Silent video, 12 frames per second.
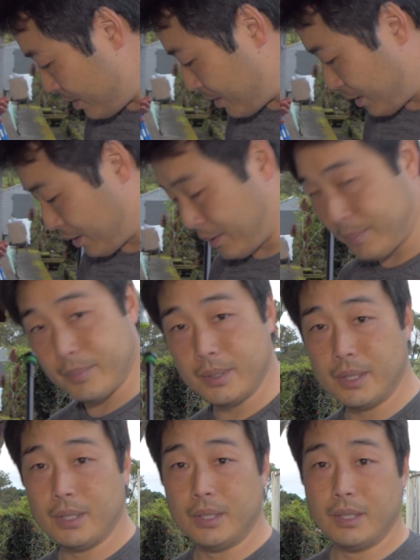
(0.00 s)
The
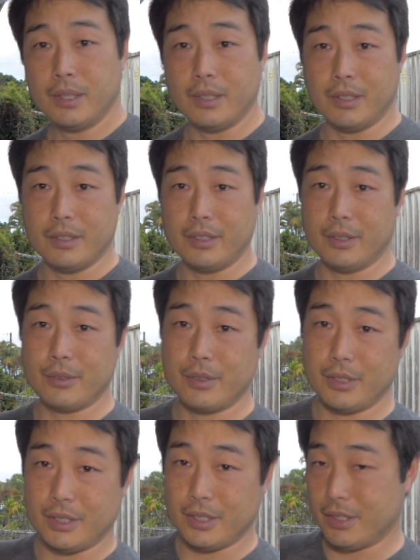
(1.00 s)
other
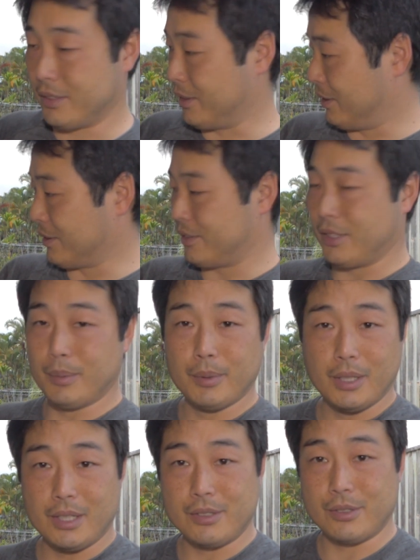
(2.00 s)
thing, yeah, long
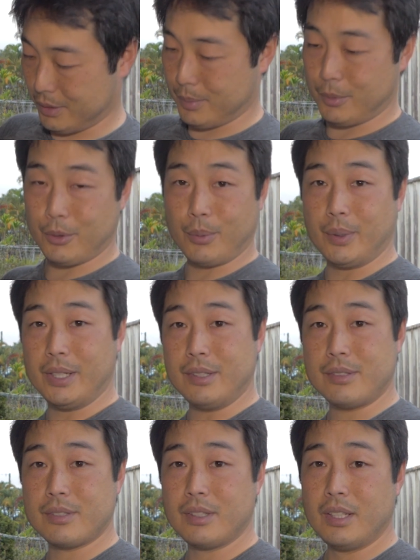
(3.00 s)
stabilizer or more
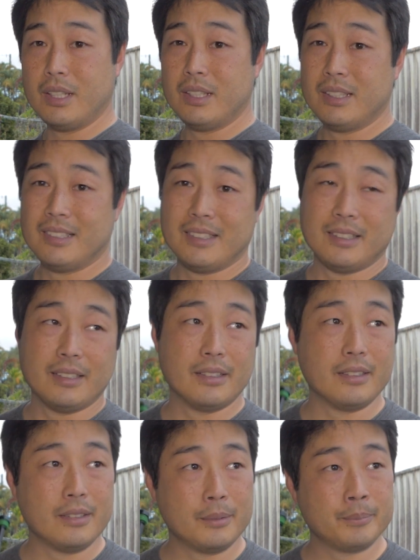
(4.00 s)
weights.
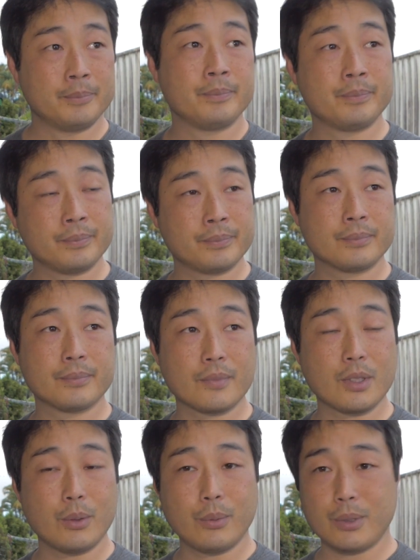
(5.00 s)

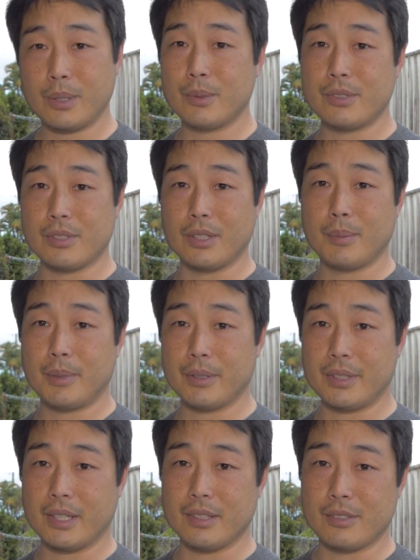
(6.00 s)
What I would say about
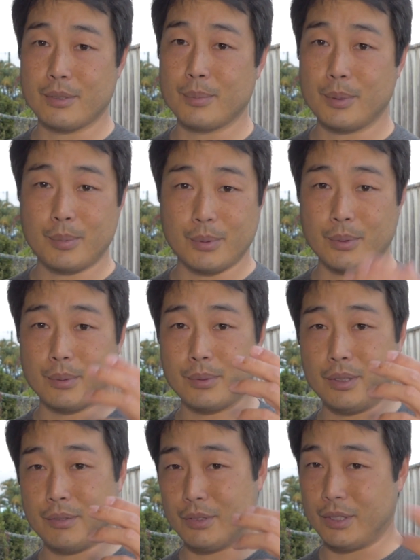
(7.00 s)
that is some people,
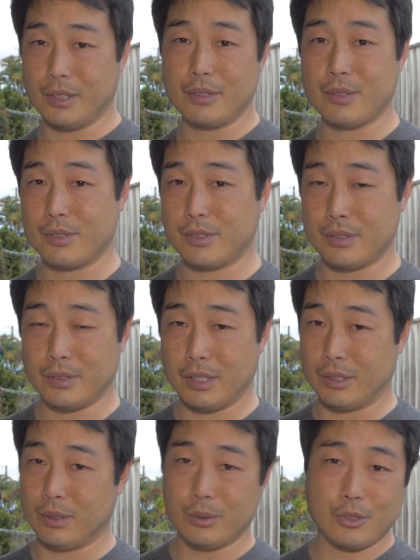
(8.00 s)
even hunters
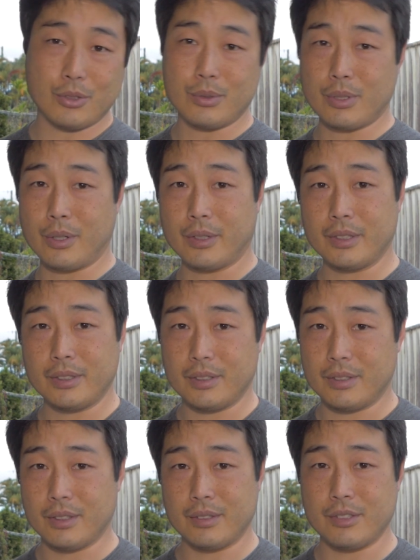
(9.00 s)
that don't shoot target, they
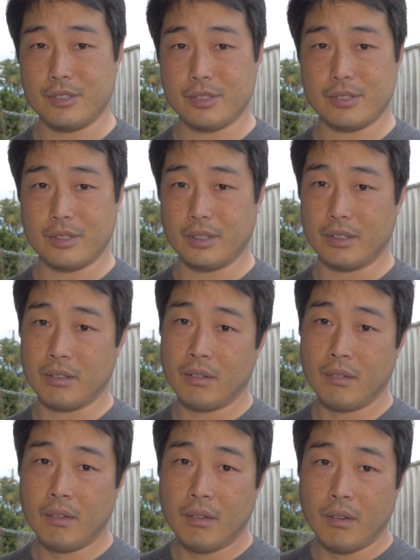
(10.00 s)
tend to just think,
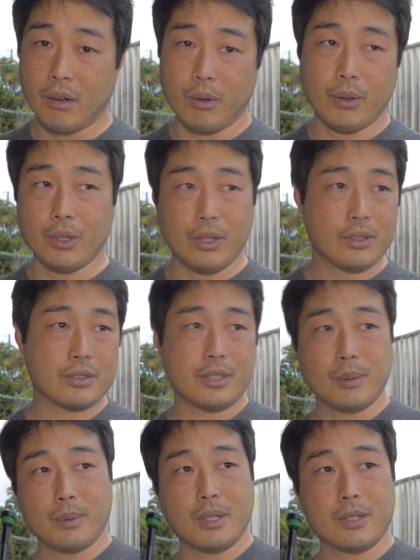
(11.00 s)
oh, a long
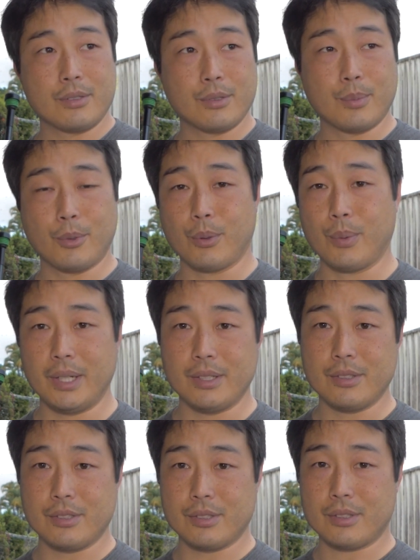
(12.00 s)
stabilizer, more weight
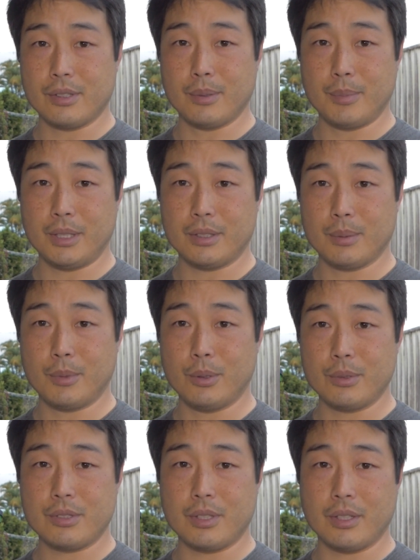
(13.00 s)
is just gonna make them
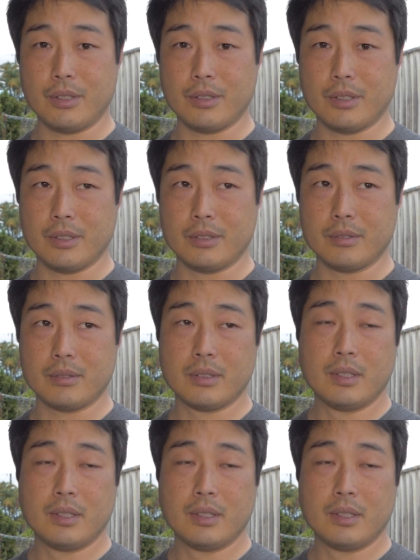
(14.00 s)
hold steadier, and